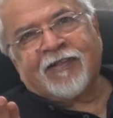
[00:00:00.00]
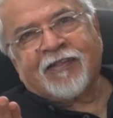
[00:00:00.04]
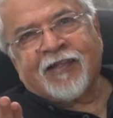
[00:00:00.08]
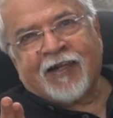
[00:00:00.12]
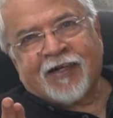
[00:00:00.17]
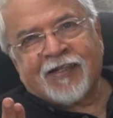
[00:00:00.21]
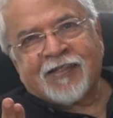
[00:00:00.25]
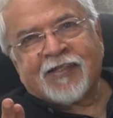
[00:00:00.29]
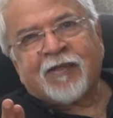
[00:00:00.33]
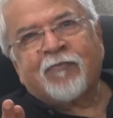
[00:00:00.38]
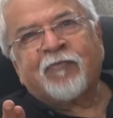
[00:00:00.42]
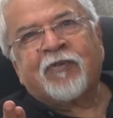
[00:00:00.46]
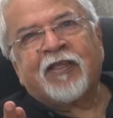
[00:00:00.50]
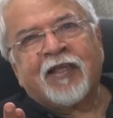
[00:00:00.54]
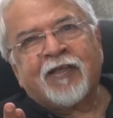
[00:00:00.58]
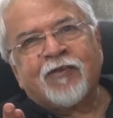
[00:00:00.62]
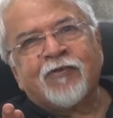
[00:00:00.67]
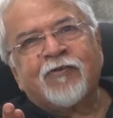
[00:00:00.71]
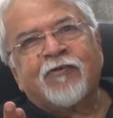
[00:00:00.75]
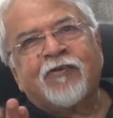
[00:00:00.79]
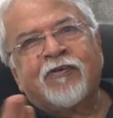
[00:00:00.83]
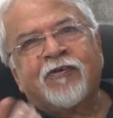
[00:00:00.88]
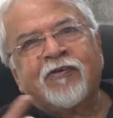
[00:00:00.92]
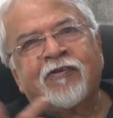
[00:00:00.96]
That's something
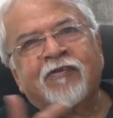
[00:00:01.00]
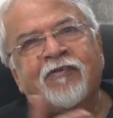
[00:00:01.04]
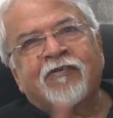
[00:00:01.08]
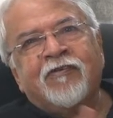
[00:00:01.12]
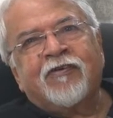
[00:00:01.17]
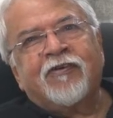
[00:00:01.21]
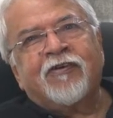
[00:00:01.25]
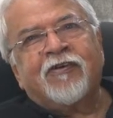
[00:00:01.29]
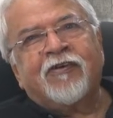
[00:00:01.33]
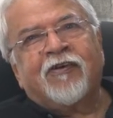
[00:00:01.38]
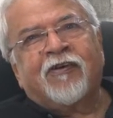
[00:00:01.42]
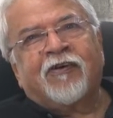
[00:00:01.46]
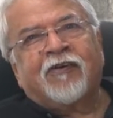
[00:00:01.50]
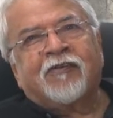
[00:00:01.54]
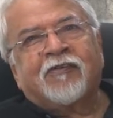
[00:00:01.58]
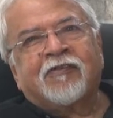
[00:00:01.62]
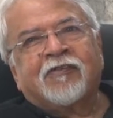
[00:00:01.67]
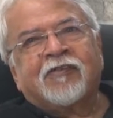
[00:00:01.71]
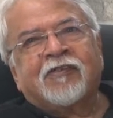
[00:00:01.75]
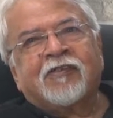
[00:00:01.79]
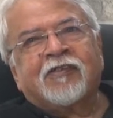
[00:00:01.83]
good. good.